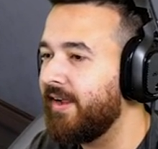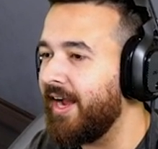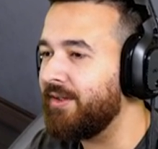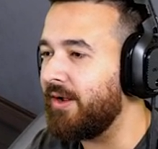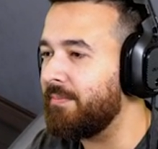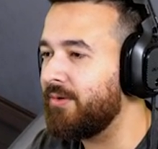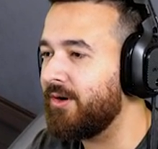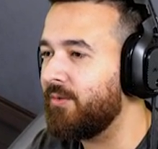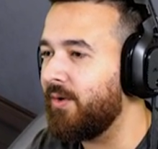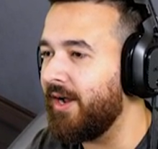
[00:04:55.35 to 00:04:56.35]
Anyway,
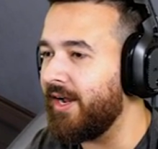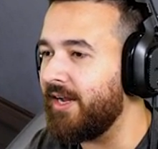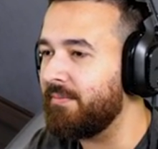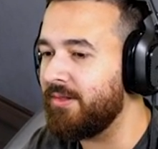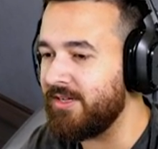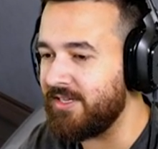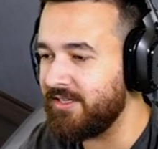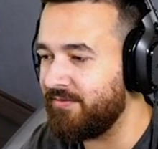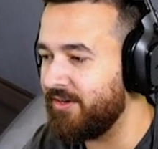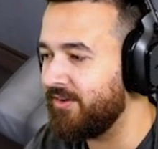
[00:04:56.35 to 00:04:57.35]
put away, please.
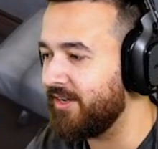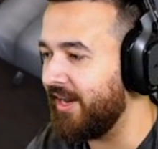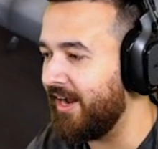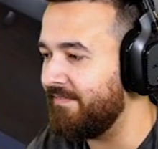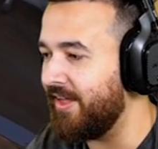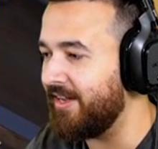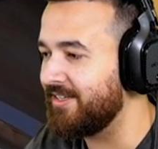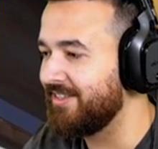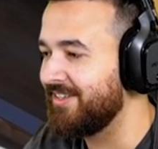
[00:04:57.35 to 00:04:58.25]
If you're not going to have that,